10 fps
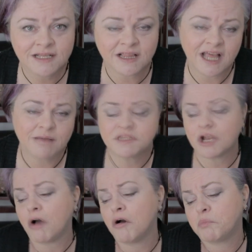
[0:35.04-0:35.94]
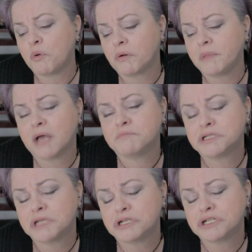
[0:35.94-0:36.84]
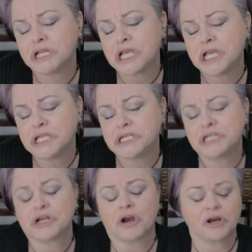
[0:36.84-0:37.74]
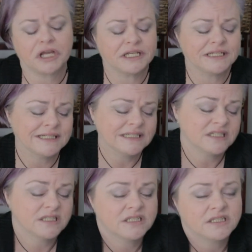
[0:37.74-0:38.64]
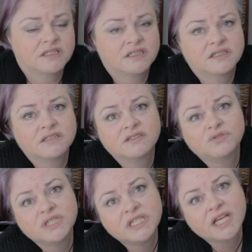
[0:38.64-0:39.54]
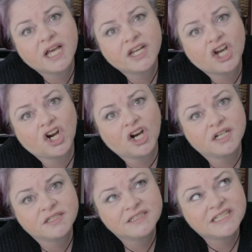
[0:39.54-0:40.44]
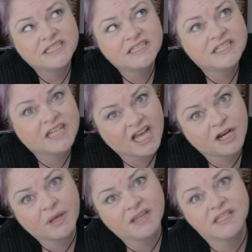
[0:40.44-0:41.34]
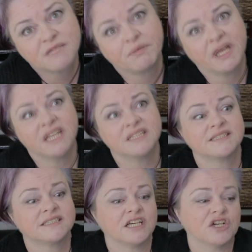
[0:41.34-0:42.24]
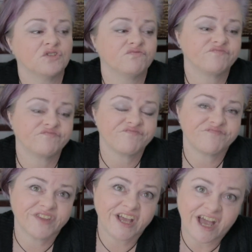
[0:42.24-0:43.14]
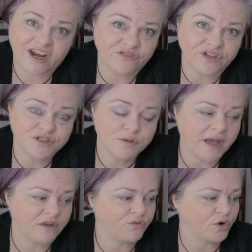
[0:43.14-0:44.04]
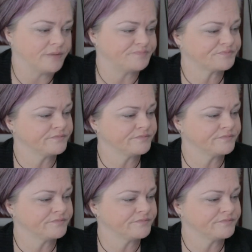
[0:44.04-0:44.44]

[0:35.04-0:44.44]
claims that, oh, poor me, I'm such an easy target. Well, you kind of are. And you kind of made this bed. So I don't feel too bad for you.